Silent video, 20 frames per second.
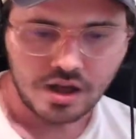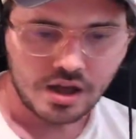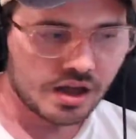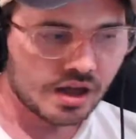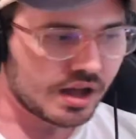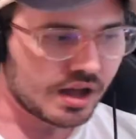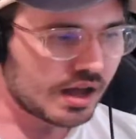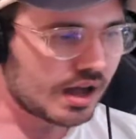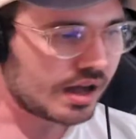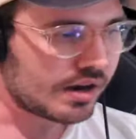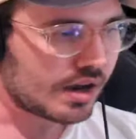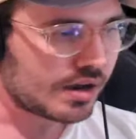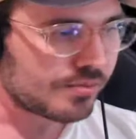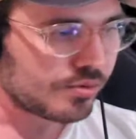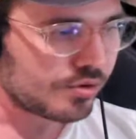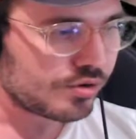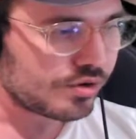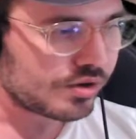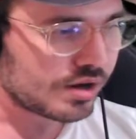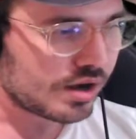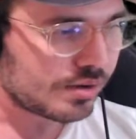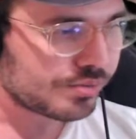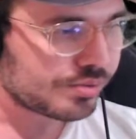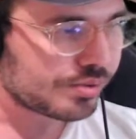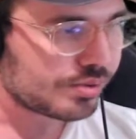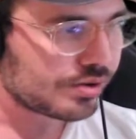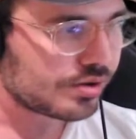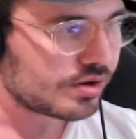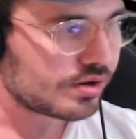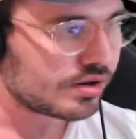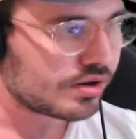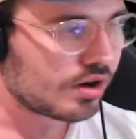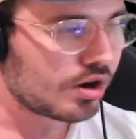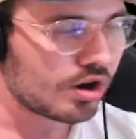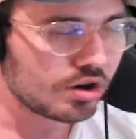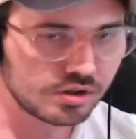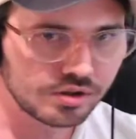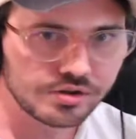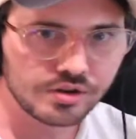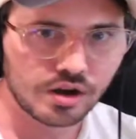And I booted up
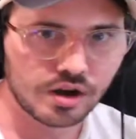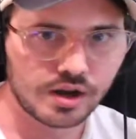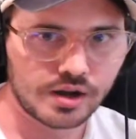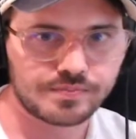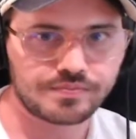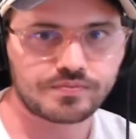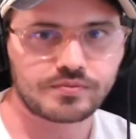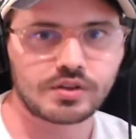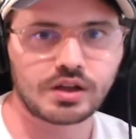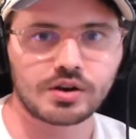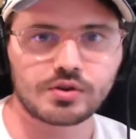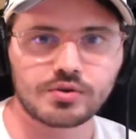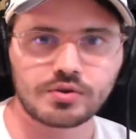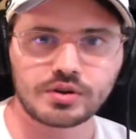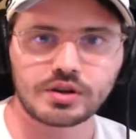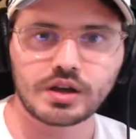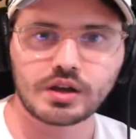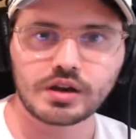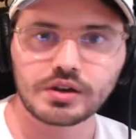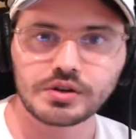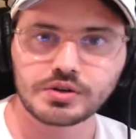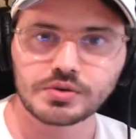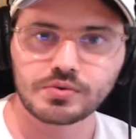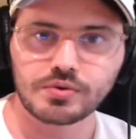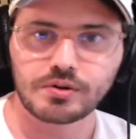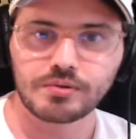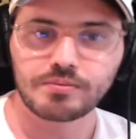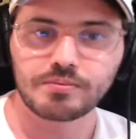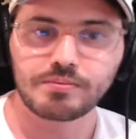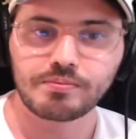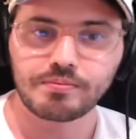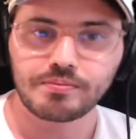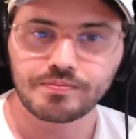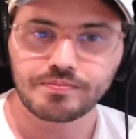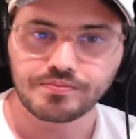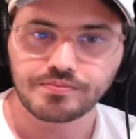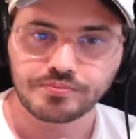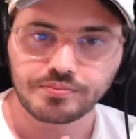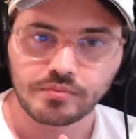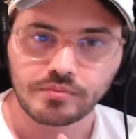Hollow Knight, and I couldn't get into it.
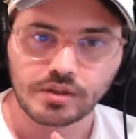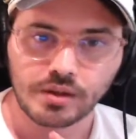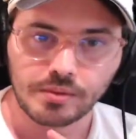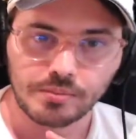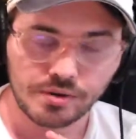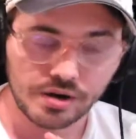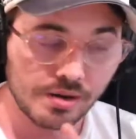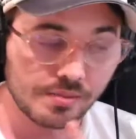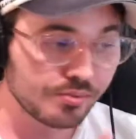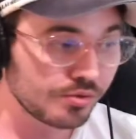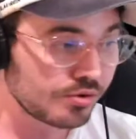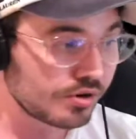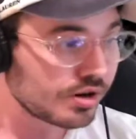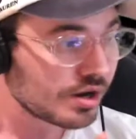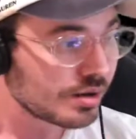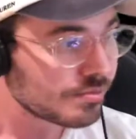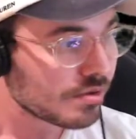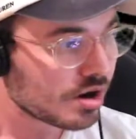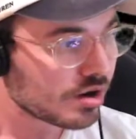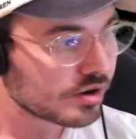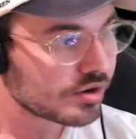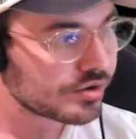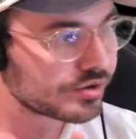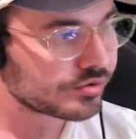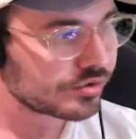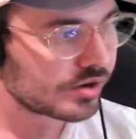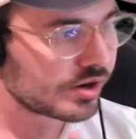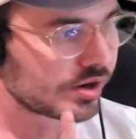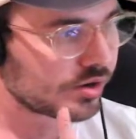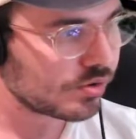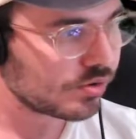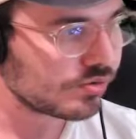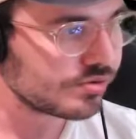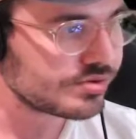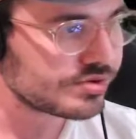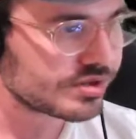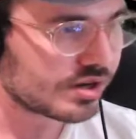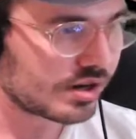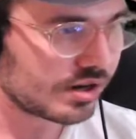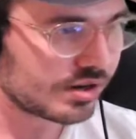But I booted up Mario 3D
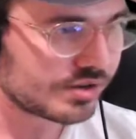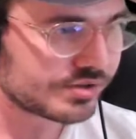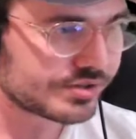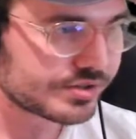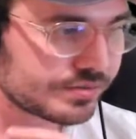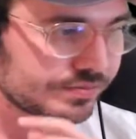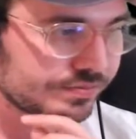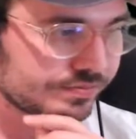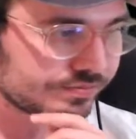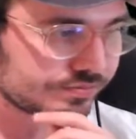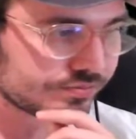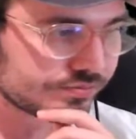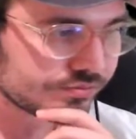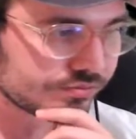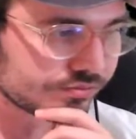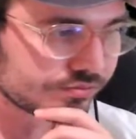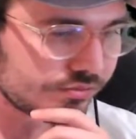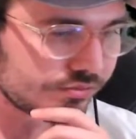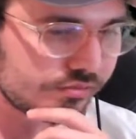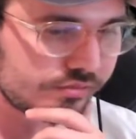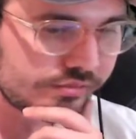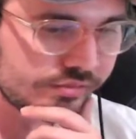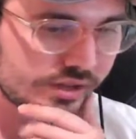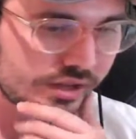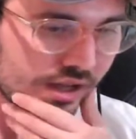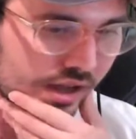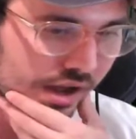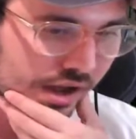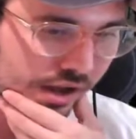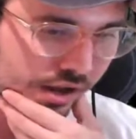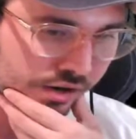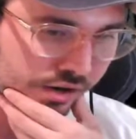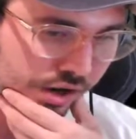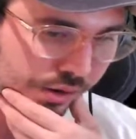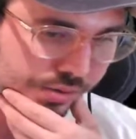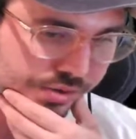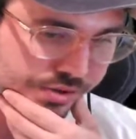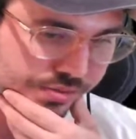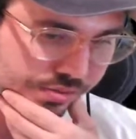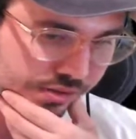All-Stars, and I
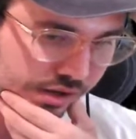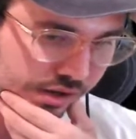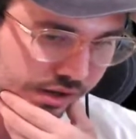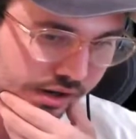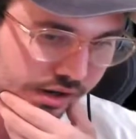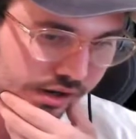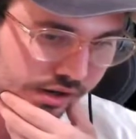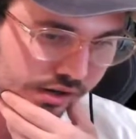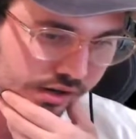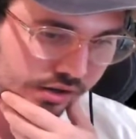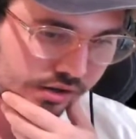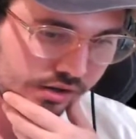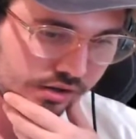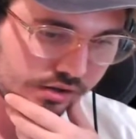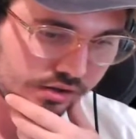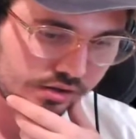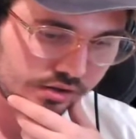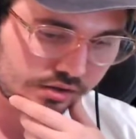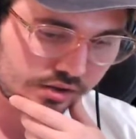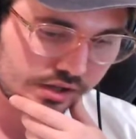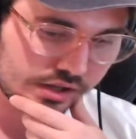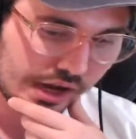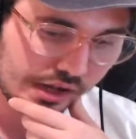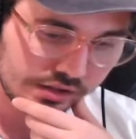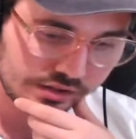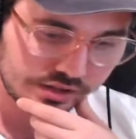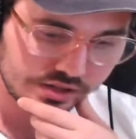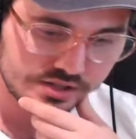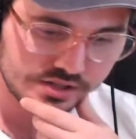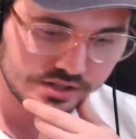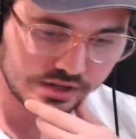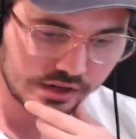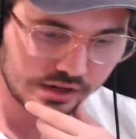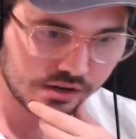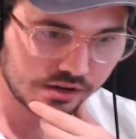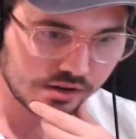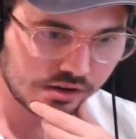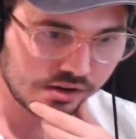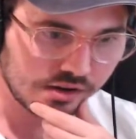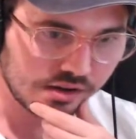was playing Galaxy,
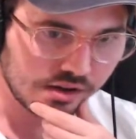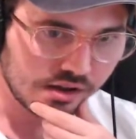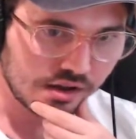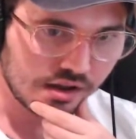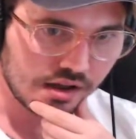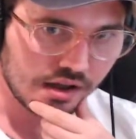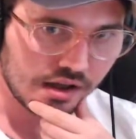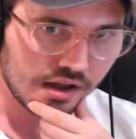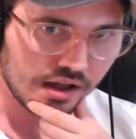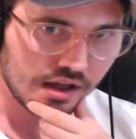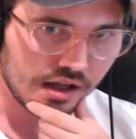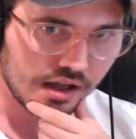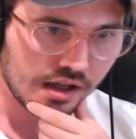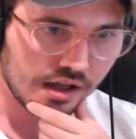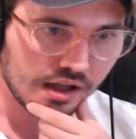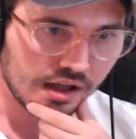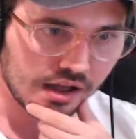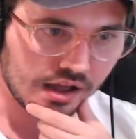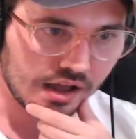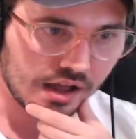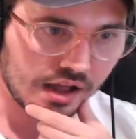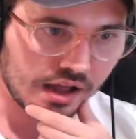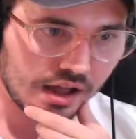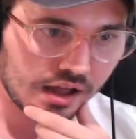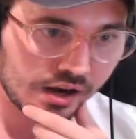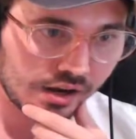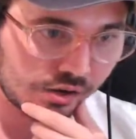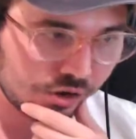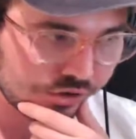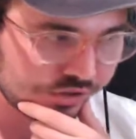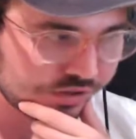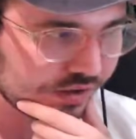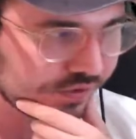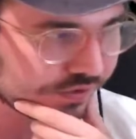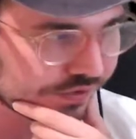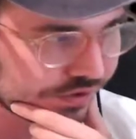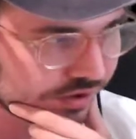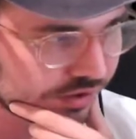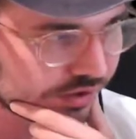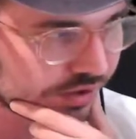and I got that
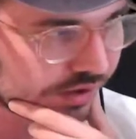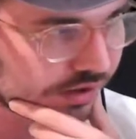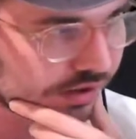feeling.